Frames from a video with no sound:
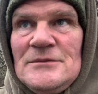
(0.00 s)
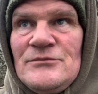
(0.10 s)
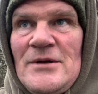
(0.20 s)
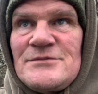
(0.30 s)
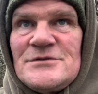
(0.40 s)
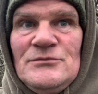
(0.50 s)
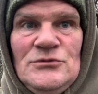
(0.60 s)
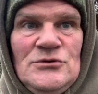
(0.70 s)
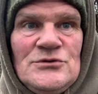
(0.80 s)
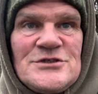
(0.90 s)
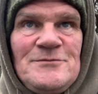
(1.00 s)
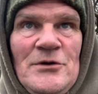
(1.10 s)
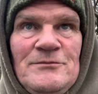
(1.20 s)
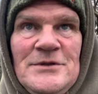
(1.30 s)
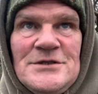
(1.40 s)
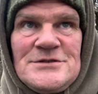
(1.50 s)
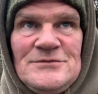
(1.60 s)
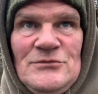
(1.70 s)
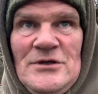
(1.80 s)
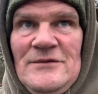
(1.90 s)
prep some more spud mix
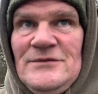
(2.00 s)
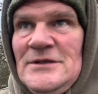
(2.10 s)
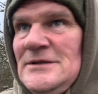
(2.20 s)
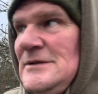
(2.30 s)
and what have you.